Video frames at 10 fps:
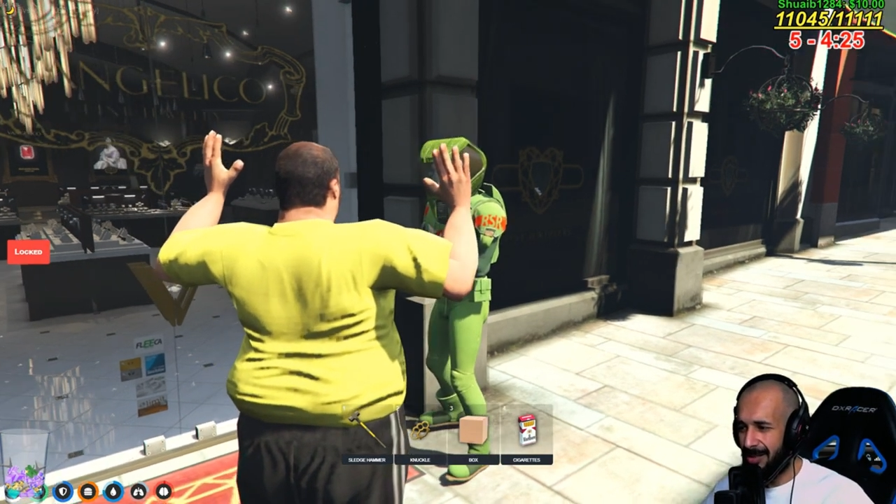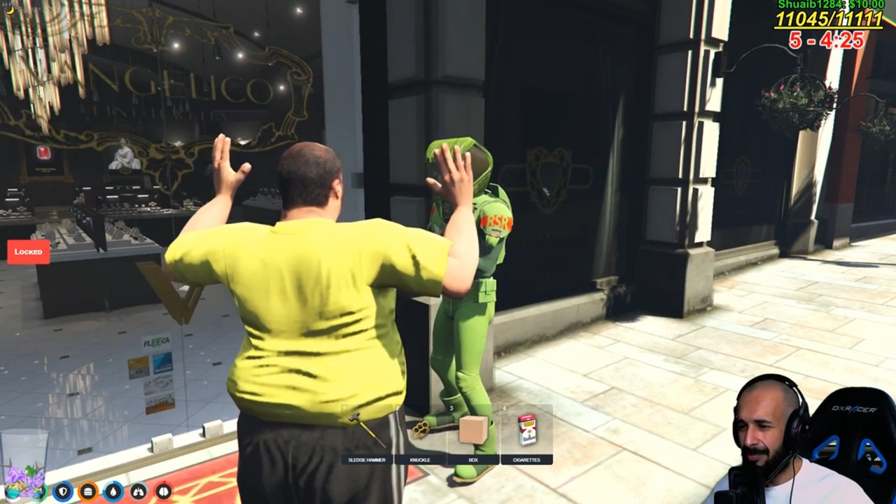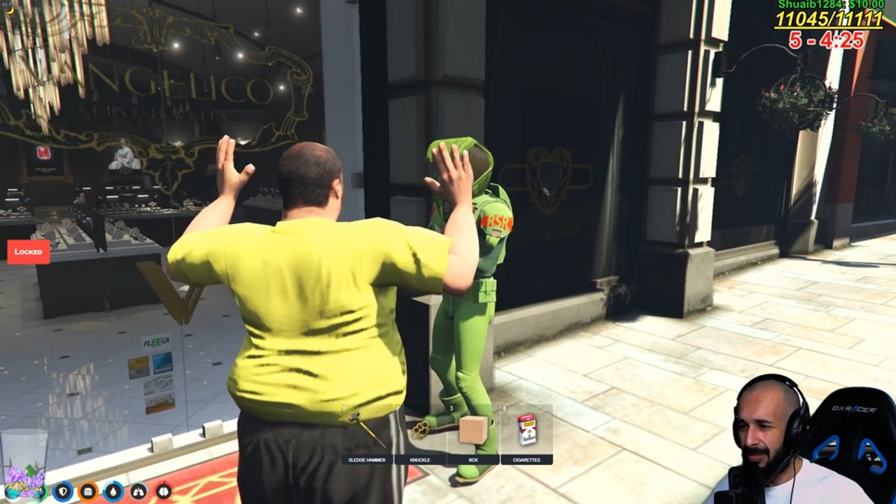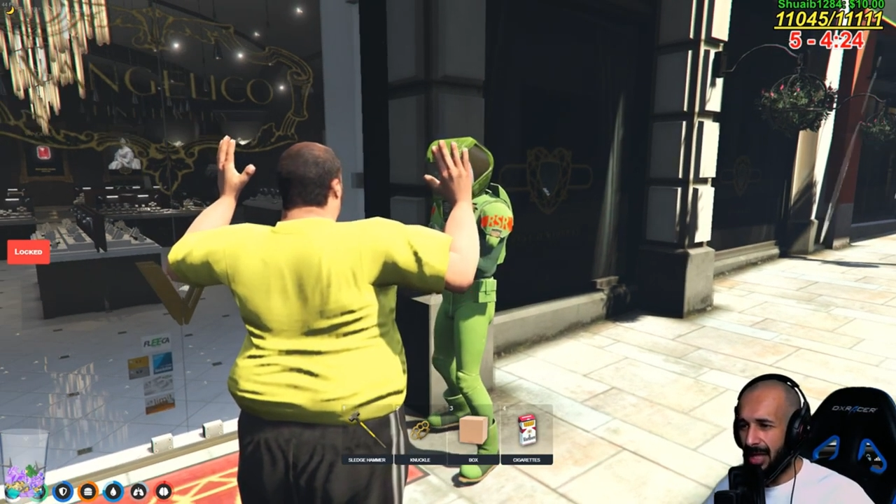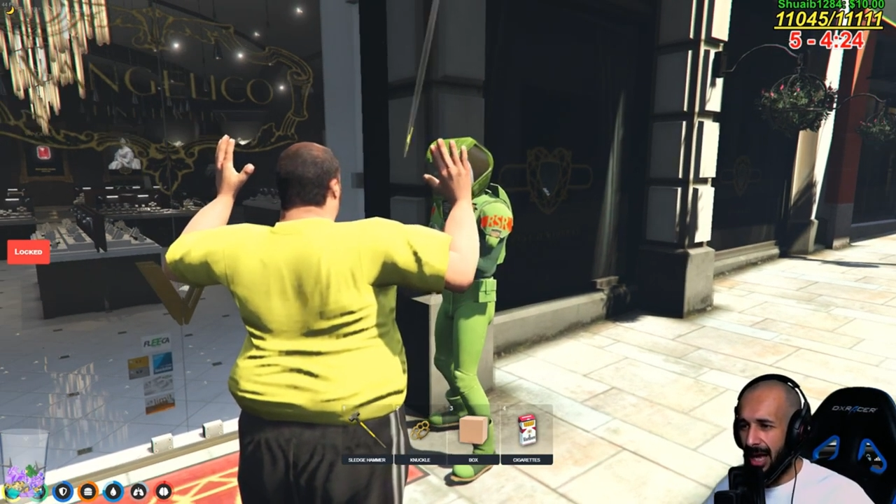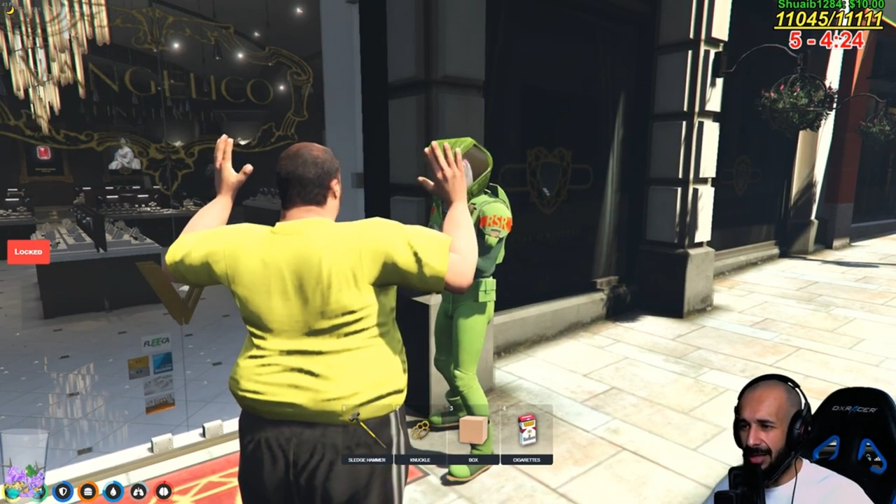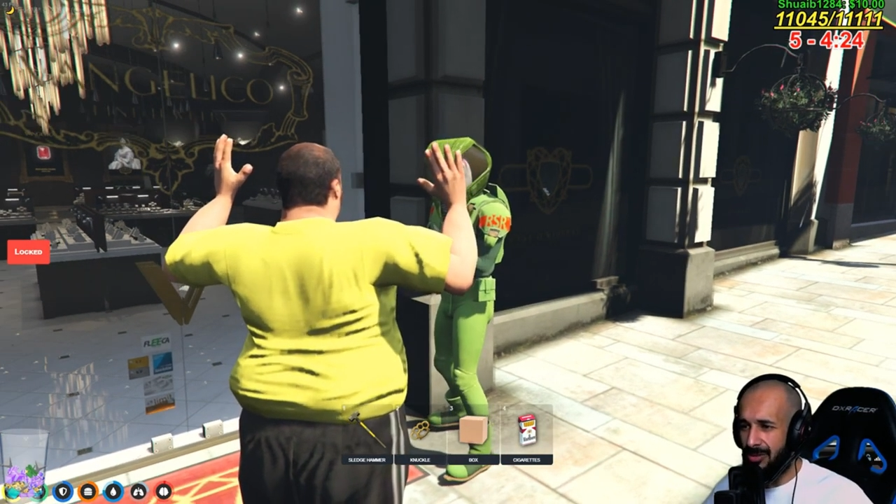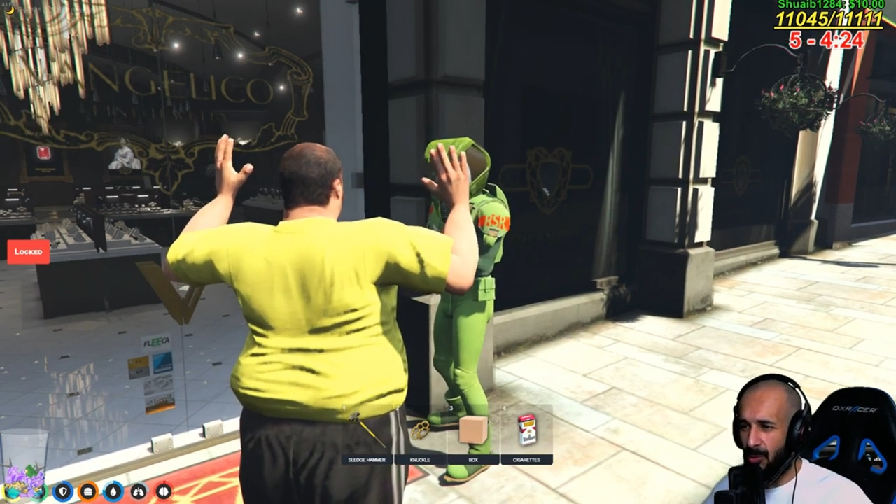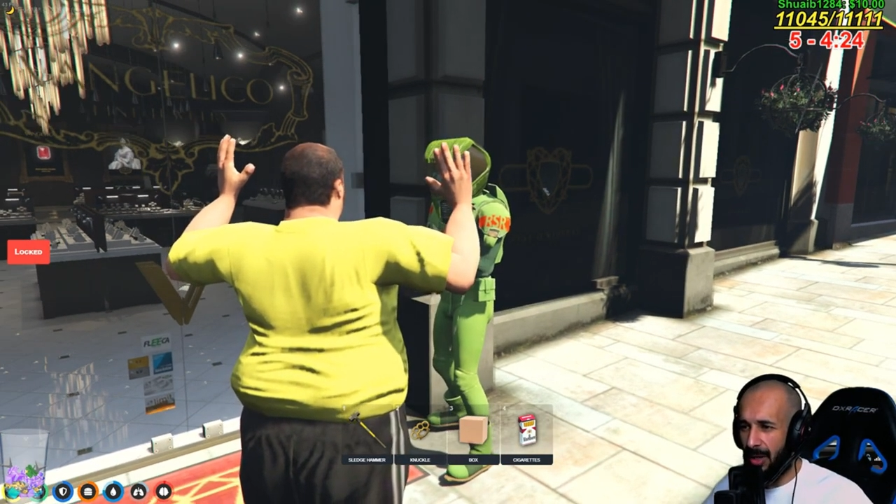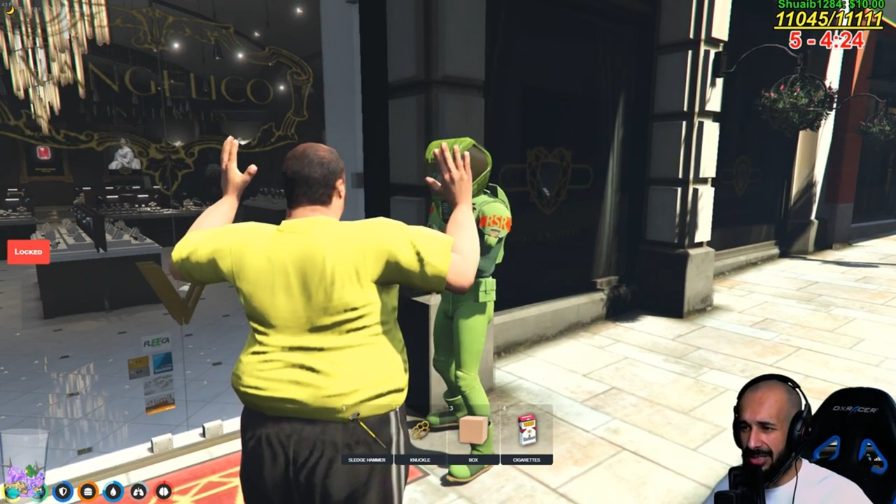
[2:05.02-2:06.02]
What's your,
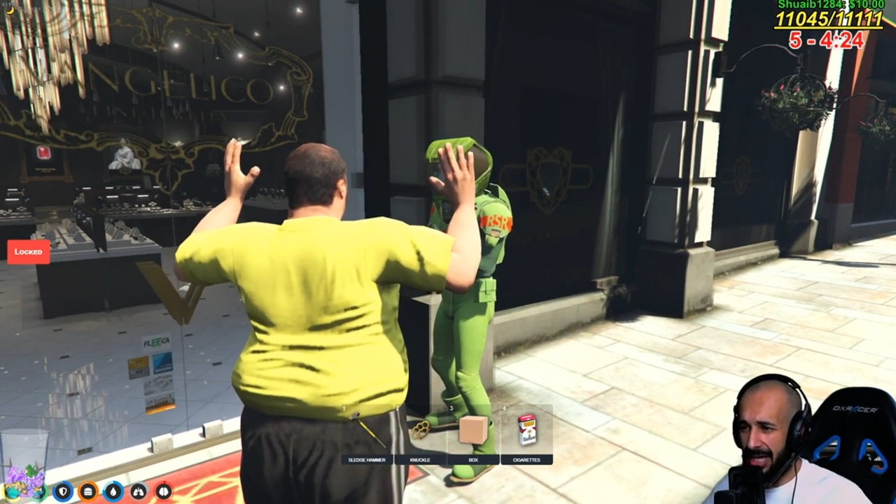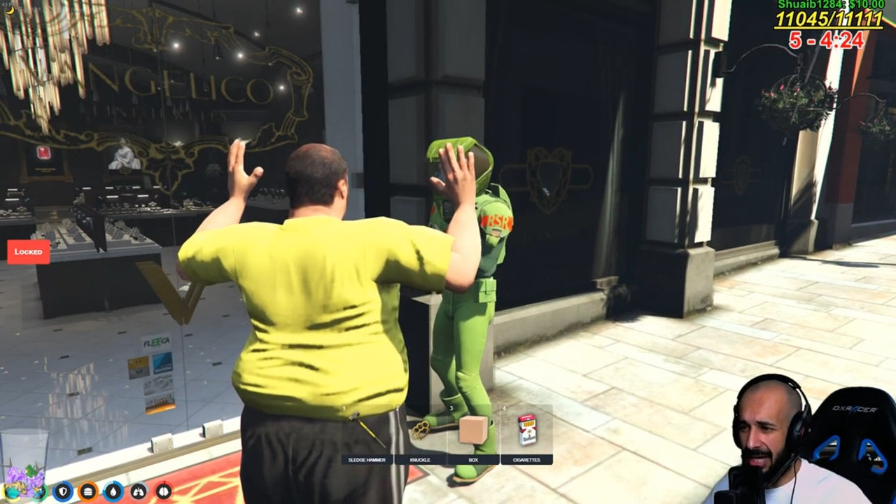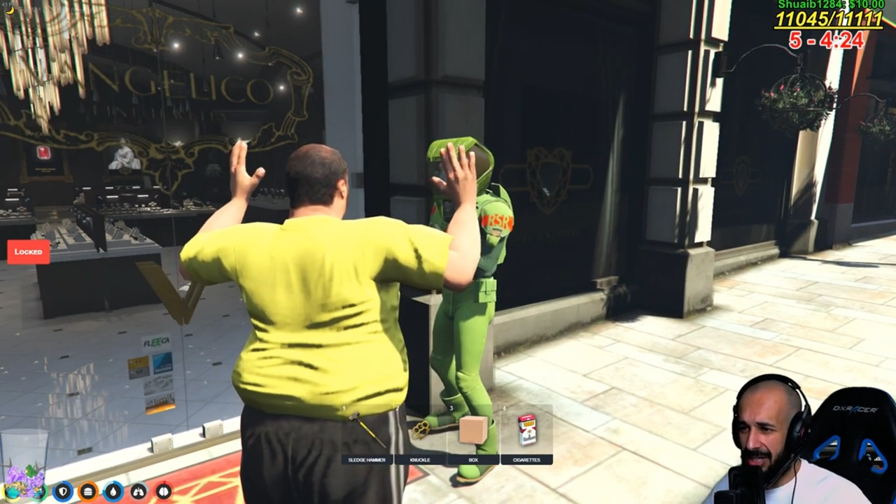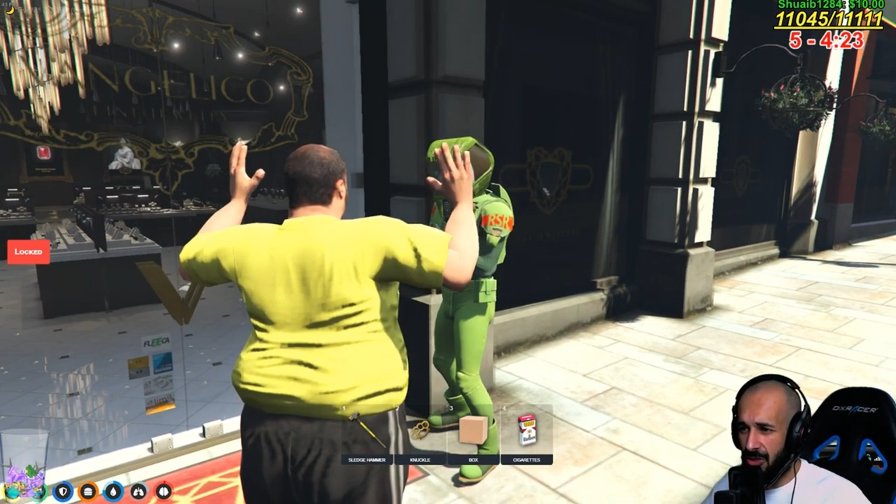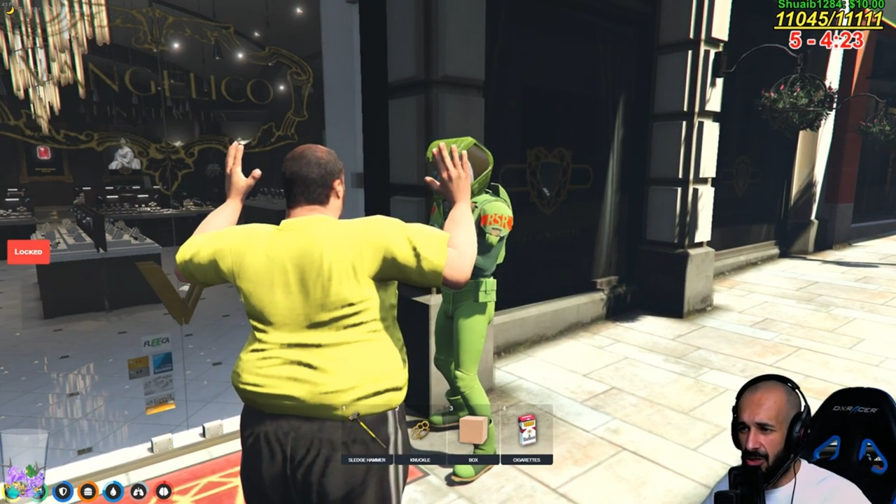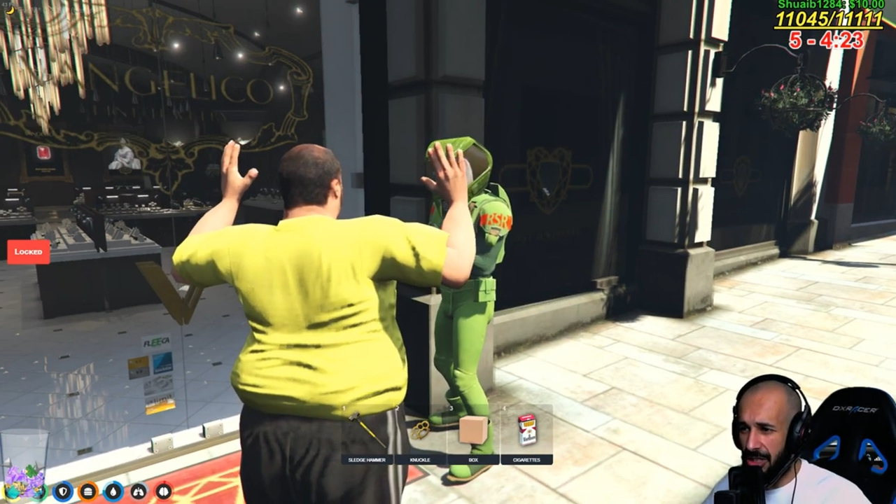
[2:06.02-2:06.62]
what can I call you?